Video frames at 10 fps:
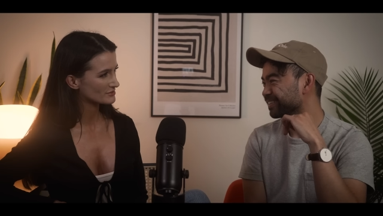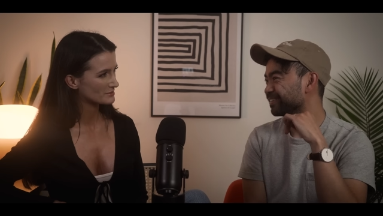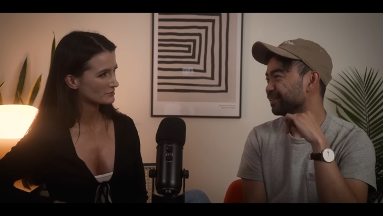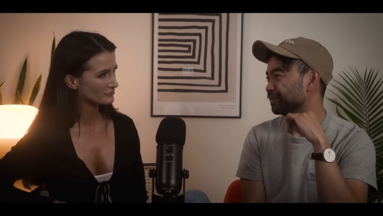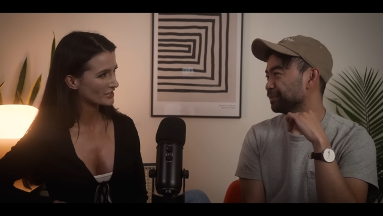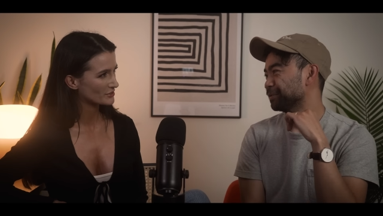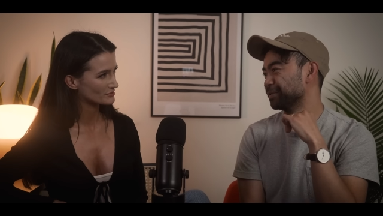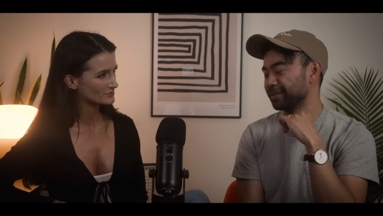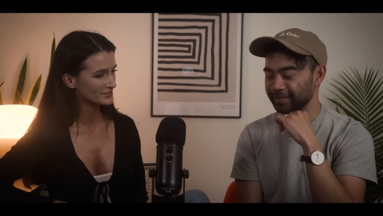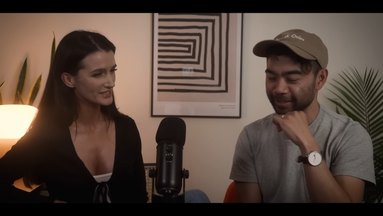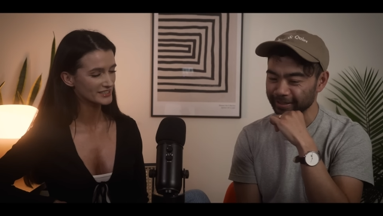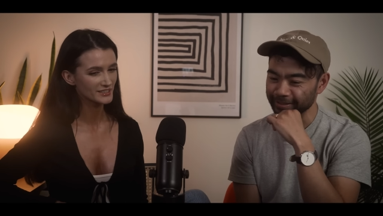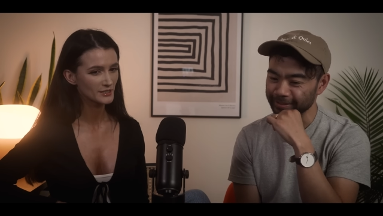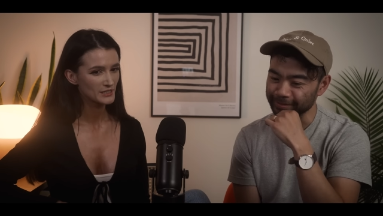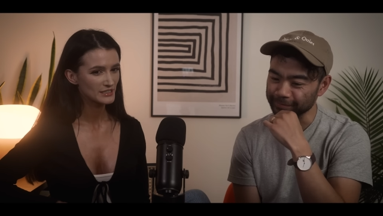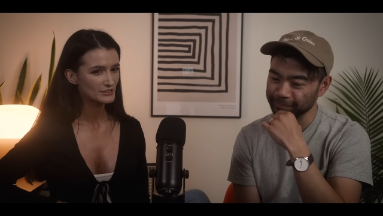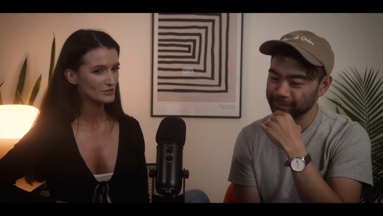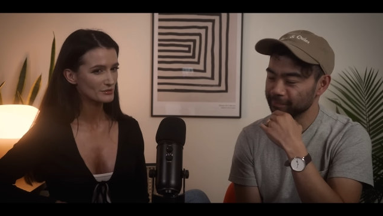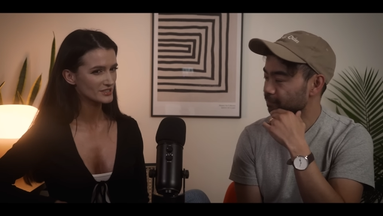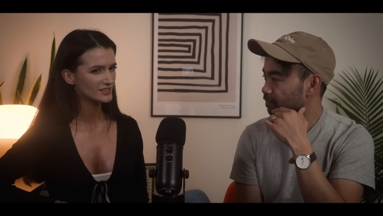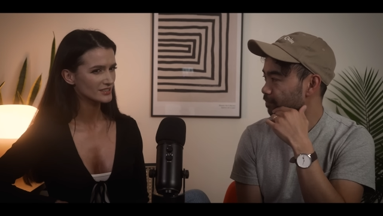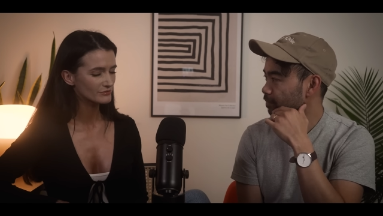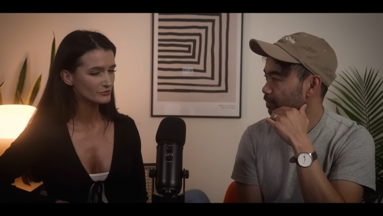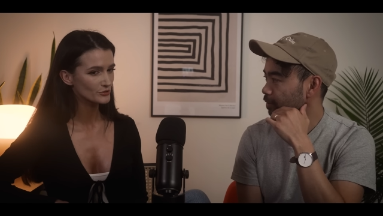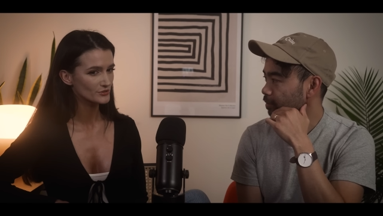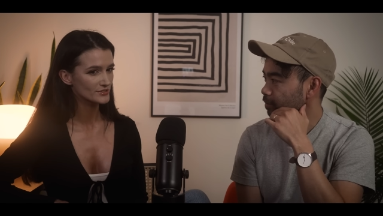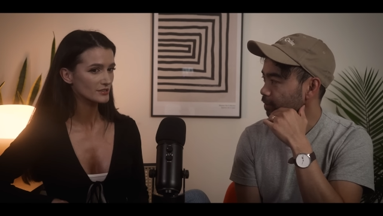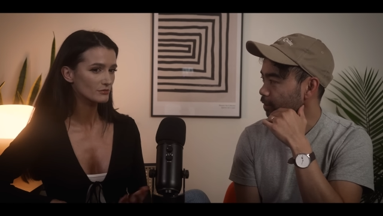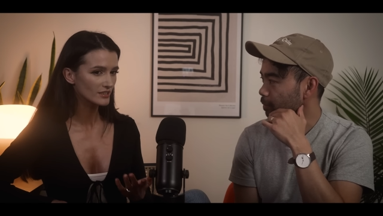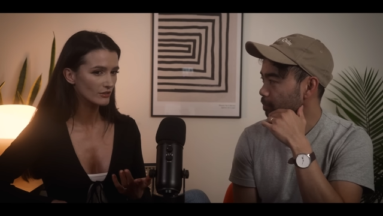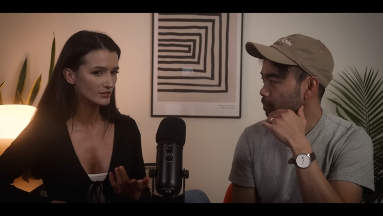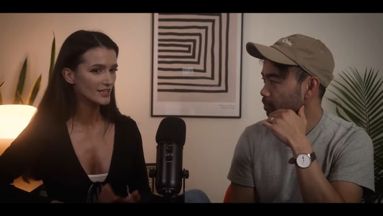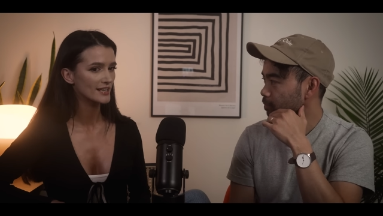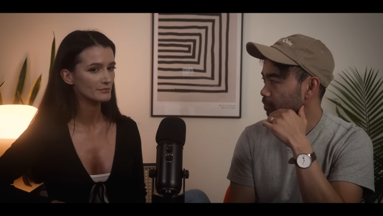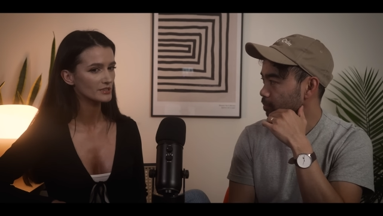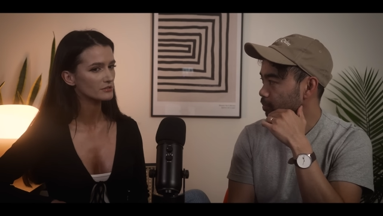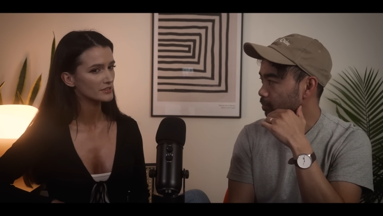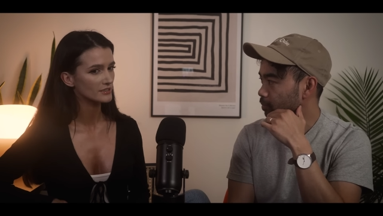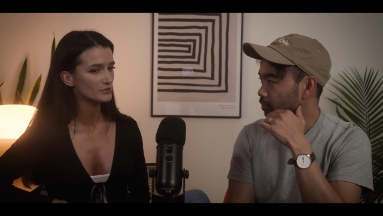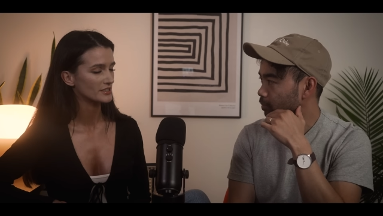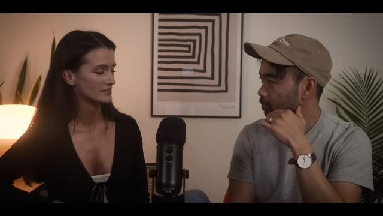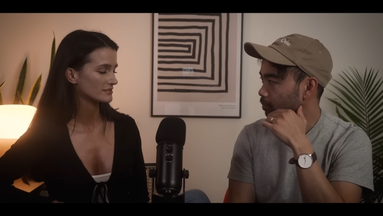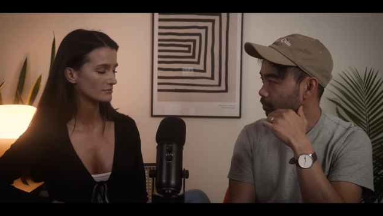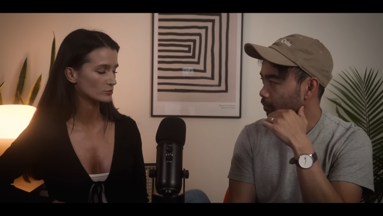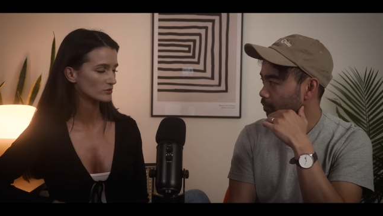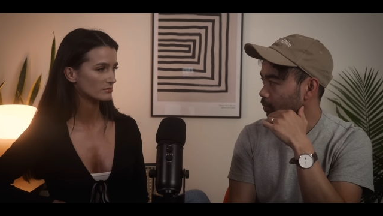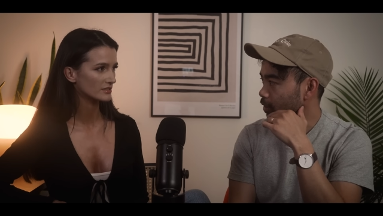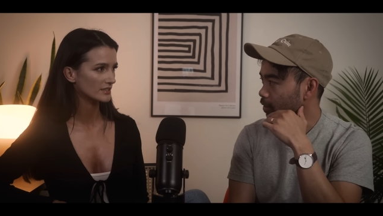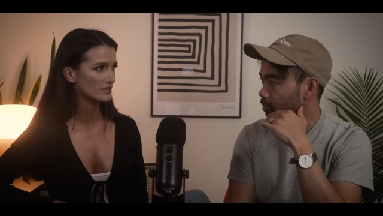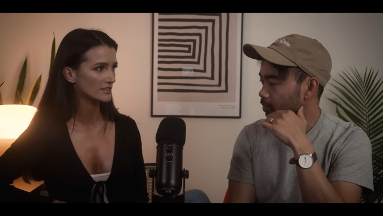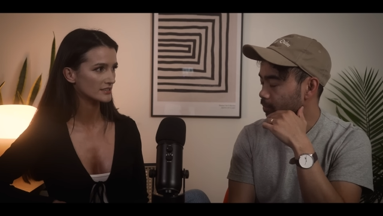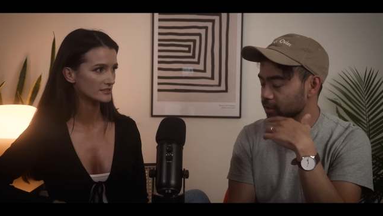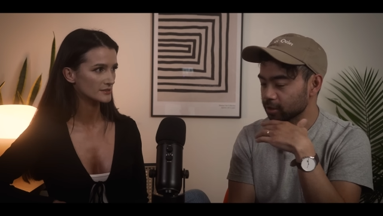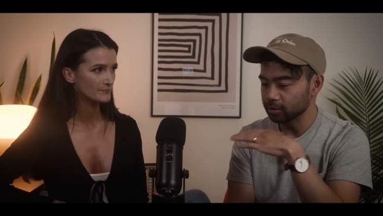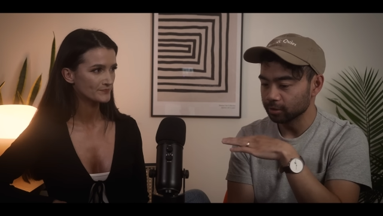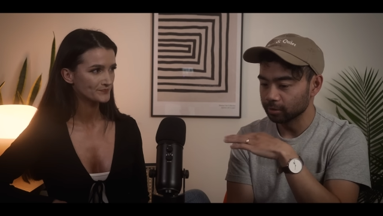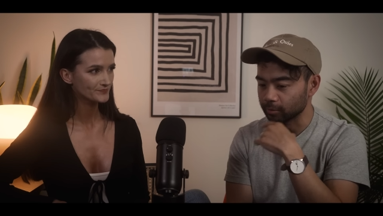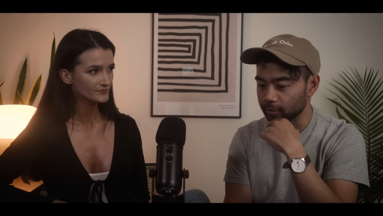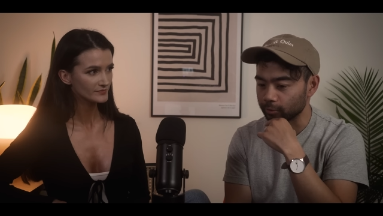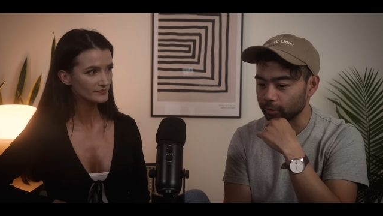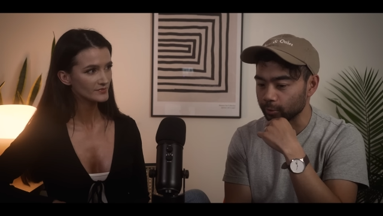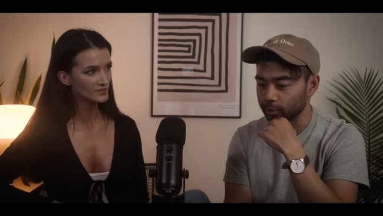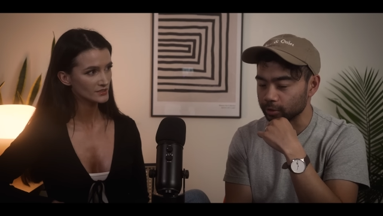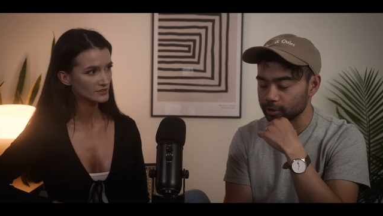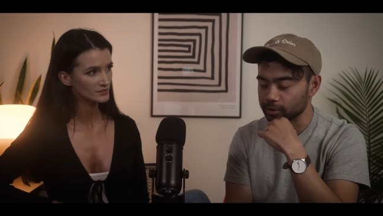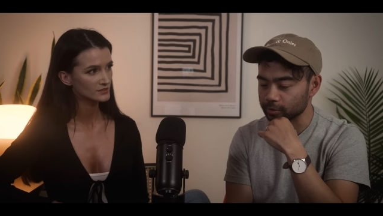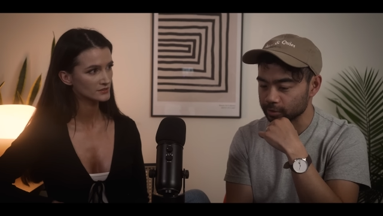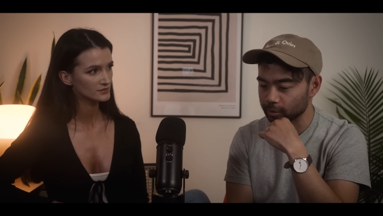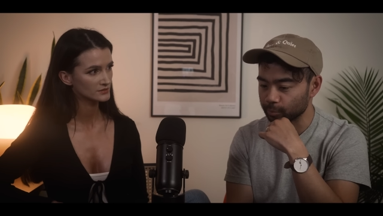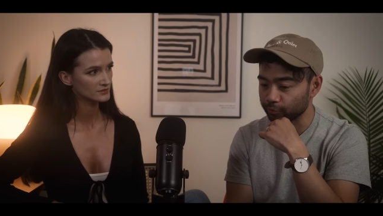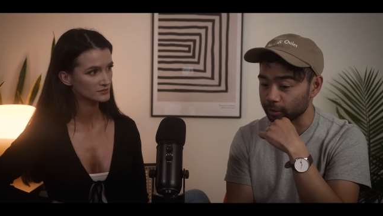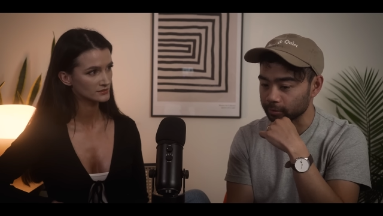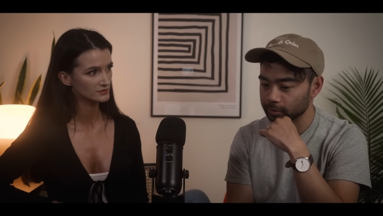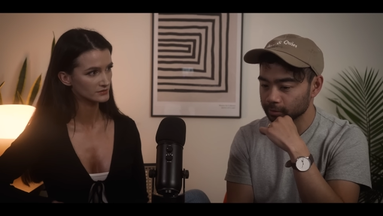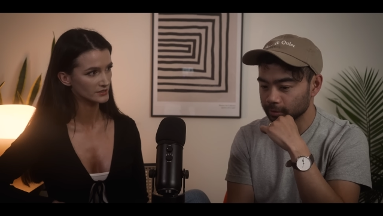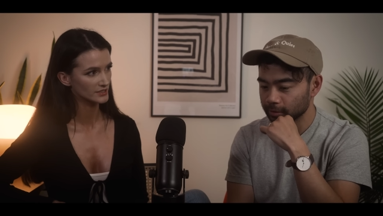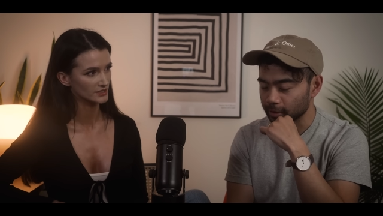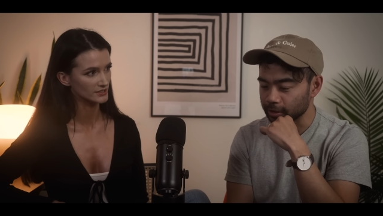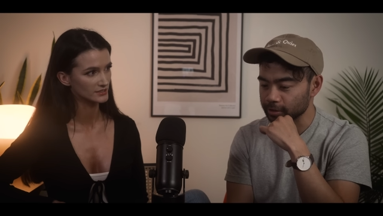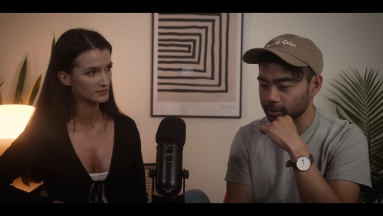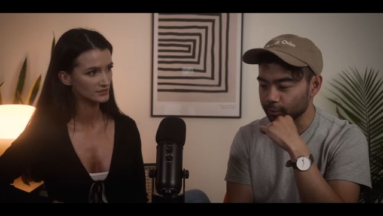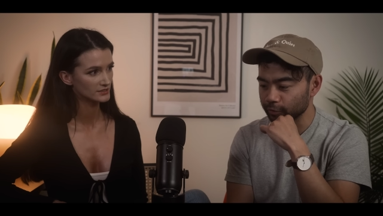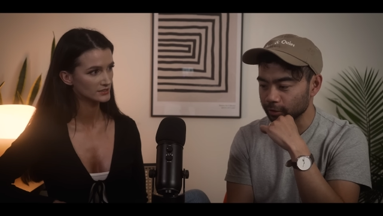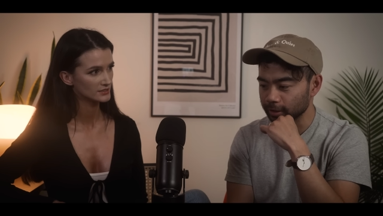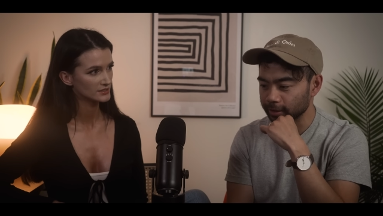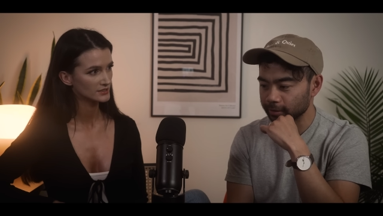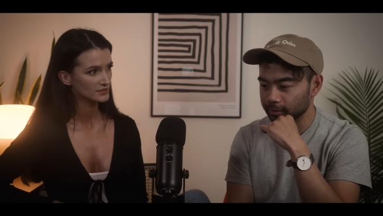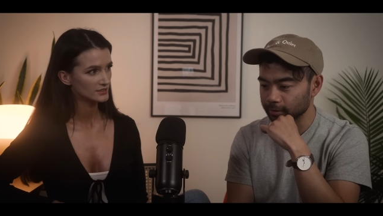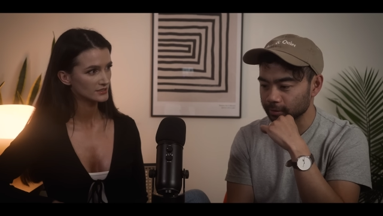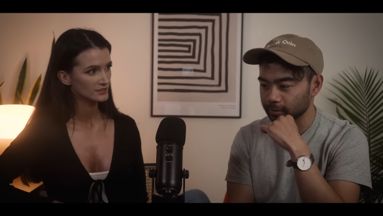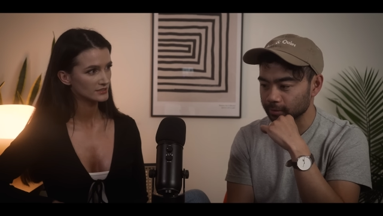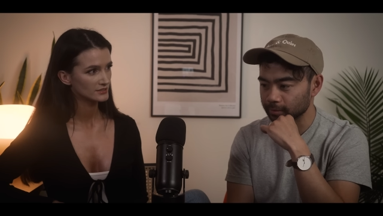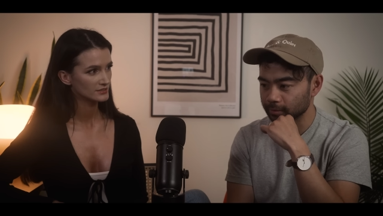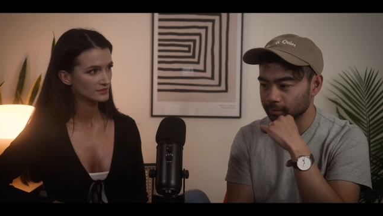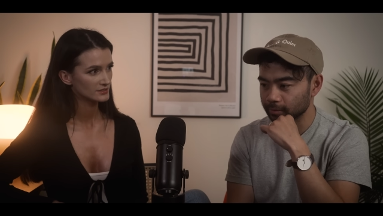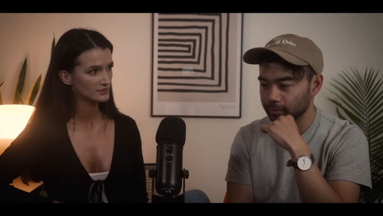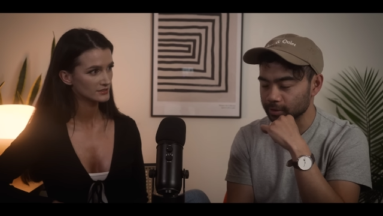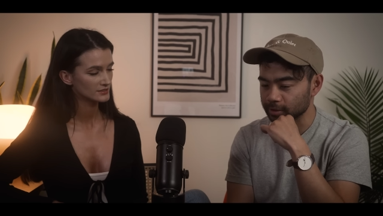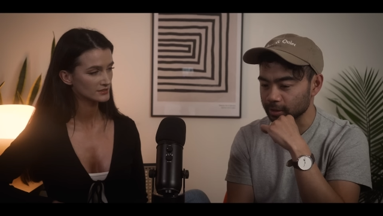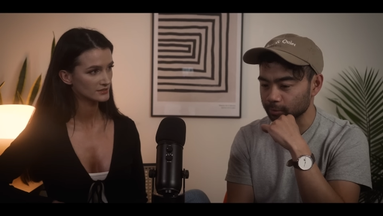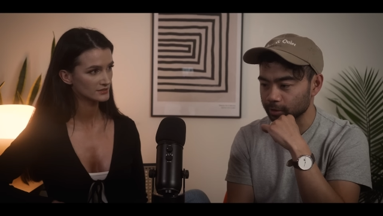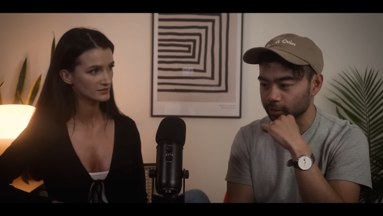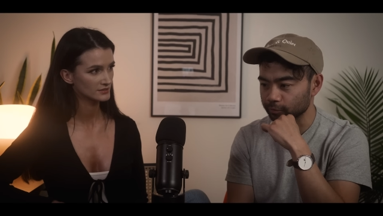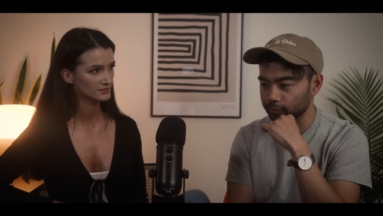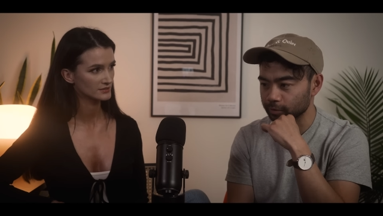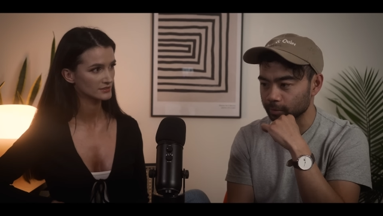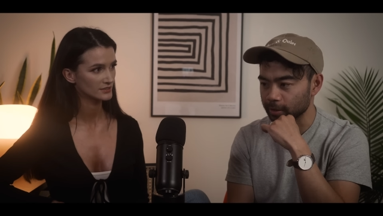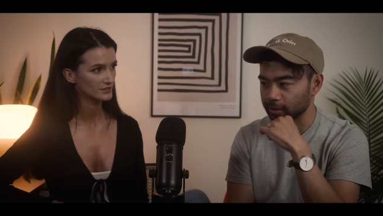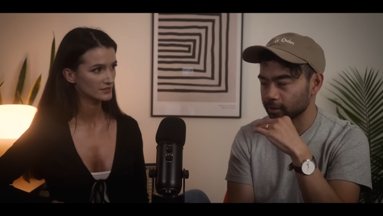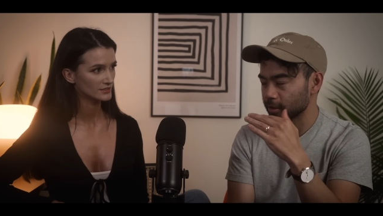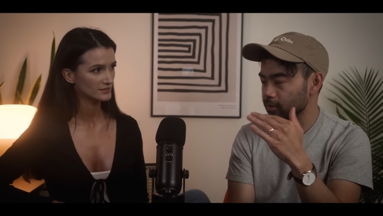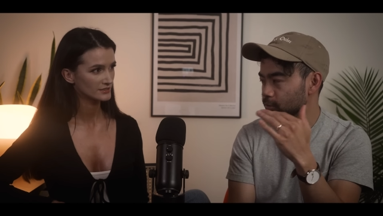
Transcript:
Speaker 1: to be profound? Like, yeah, yeah, yeah. So I was kind of confused. Like, yeah. what, on that, I'm like, oh yeah, okay, it's supposed to be yeah. lighthearted.
Speaker 2: That's actually a great word you just used there, profound. Yeah. I just kind of felt like the the sound kind of commanded that